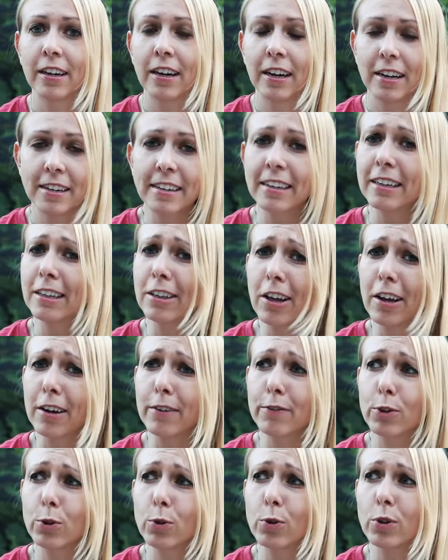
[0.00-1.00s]
I did a lot of
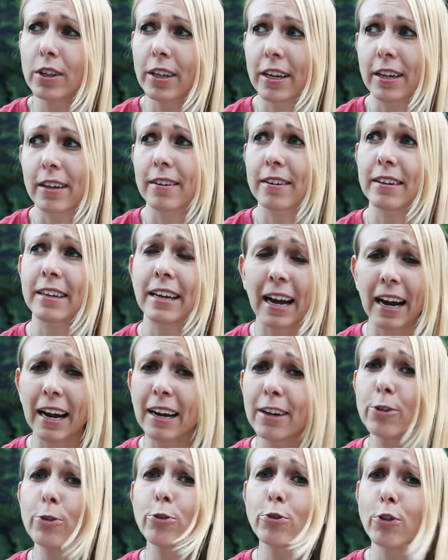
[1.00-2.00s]
Googling.
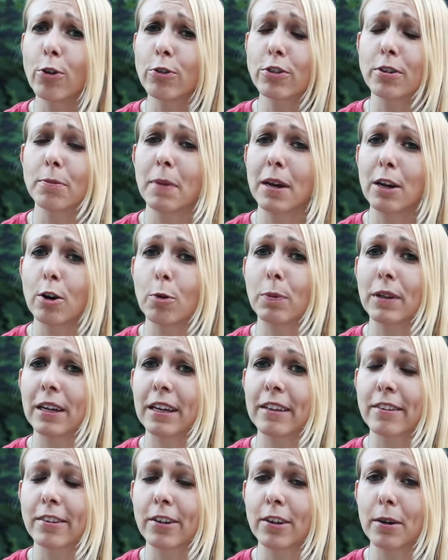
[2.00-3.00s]
Can you grow tomato
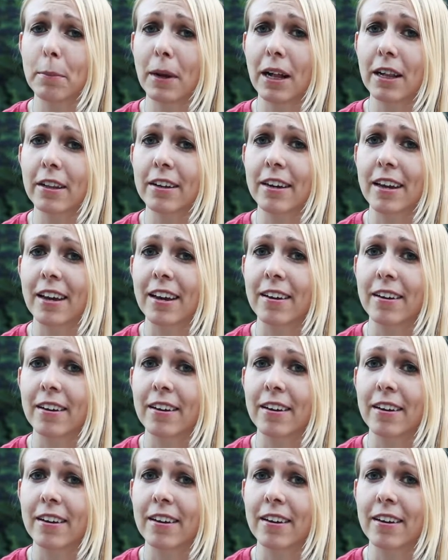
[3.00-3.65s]
plants on a balcony?